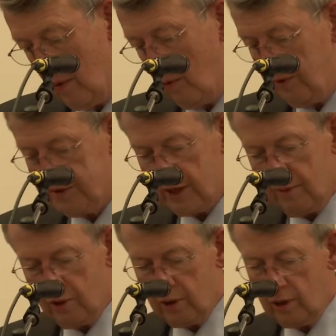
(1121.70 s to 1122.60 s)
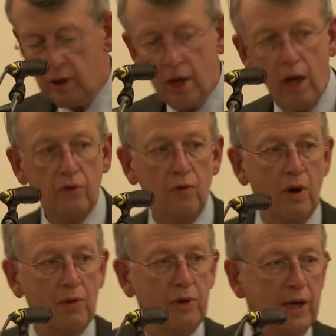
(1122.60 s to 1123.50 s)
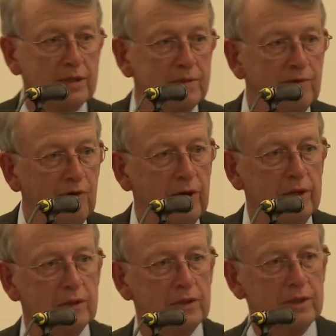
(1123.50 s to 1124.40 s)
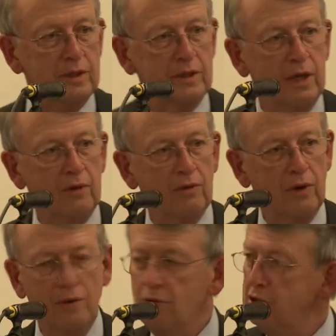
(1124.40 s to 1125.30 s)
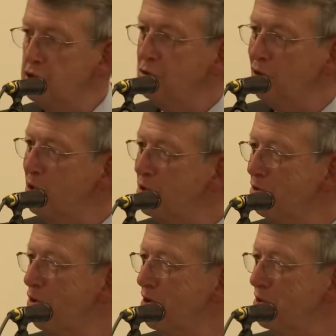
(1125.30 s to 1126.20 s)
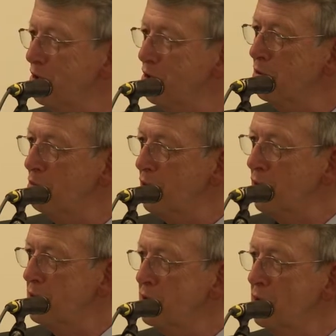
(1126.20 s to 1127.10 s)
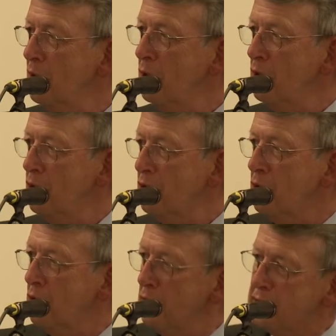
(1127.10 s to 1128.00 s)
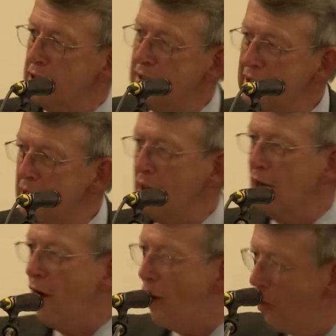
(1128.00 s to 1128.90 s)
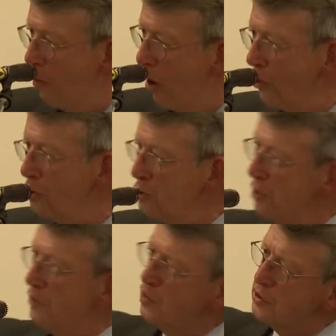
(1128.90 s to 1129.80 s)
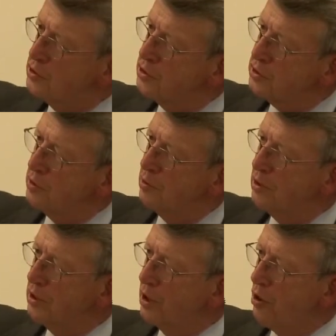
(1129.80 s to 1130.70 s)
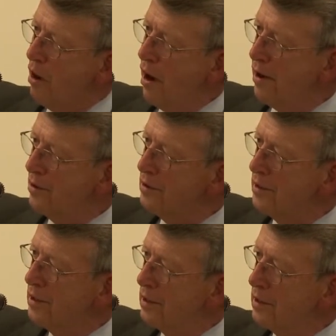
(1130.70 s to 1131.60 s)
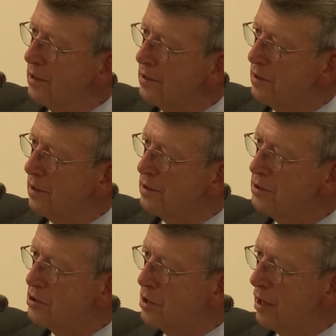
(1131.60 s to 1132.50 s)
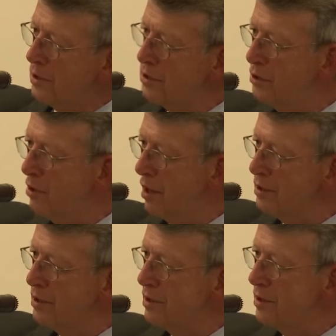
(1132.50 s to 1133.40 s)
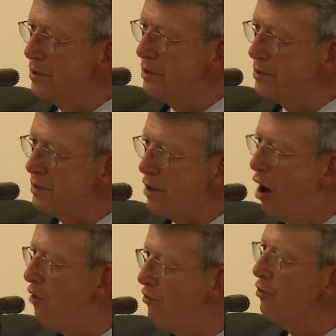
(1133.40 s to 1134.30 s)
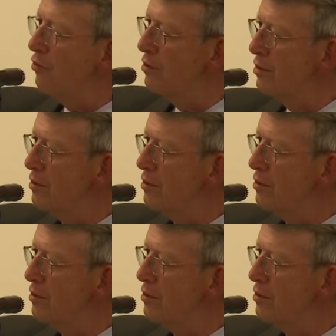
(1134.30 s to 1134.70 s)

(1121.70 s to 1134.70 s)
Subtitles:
we stumbled a little along the way. We had some failures, and I just want to mention one to you, because it's easy to get all bold and adventuresome, and you go out and you try your new idea, and it's awful.